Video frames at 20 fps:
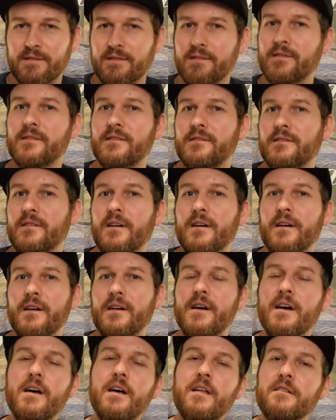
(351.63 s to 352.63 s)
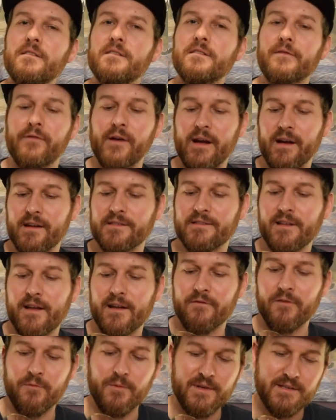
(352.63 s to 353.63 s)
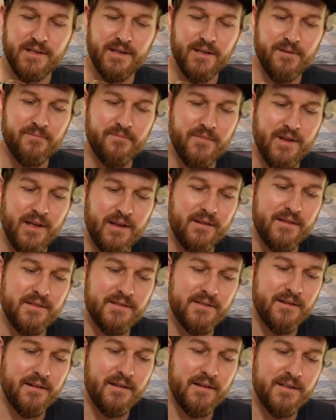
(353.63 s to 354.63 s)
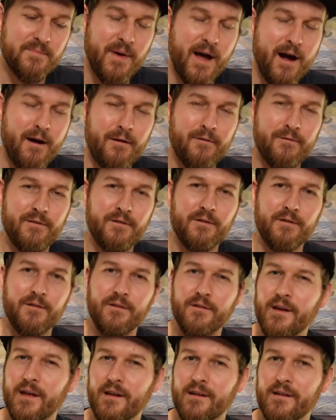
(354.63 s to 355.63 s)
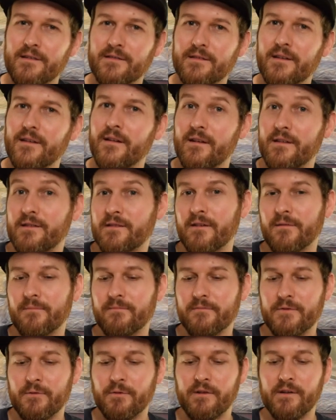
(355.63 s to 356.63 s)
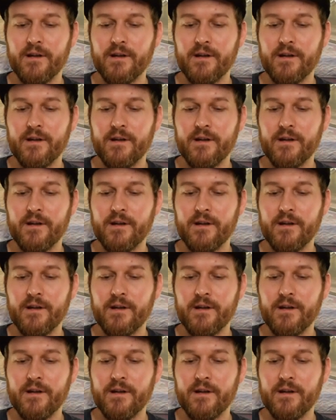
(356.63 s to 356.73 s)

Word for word: This is uh, this is a Frankenstein of a whiskey, and it's uh, it's powerful and it's uh, it's good, really